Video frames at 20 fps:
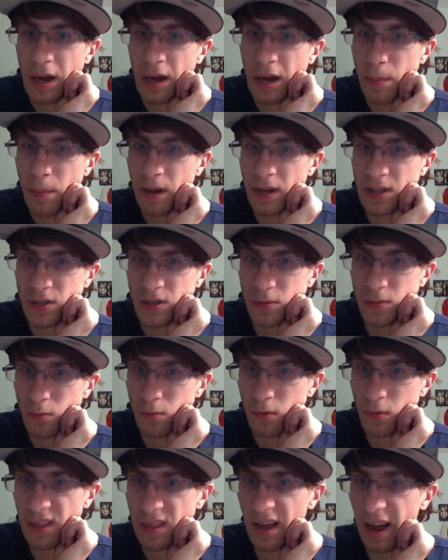because
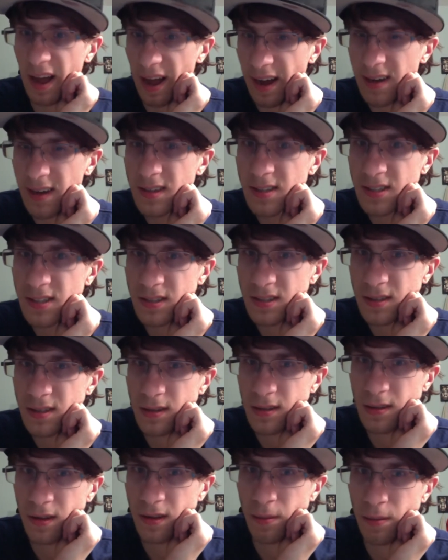with the X,
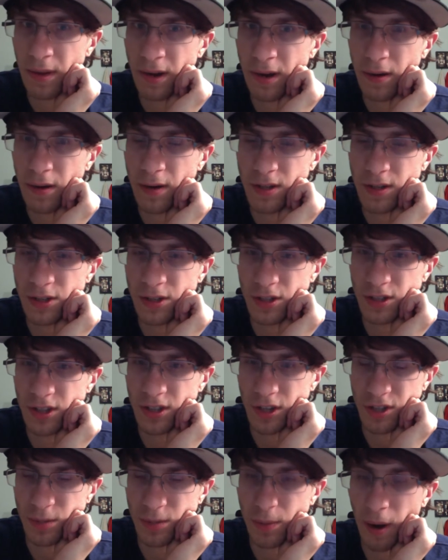the mirror is just
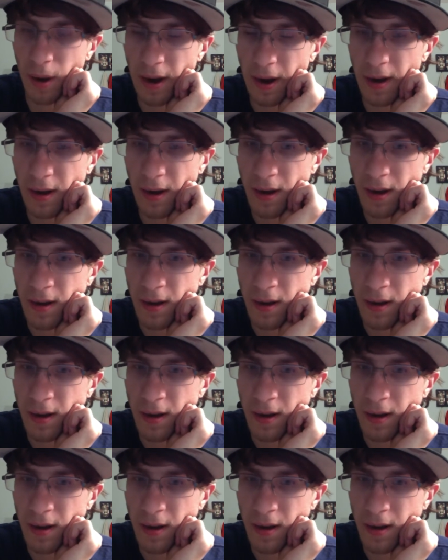such a pain.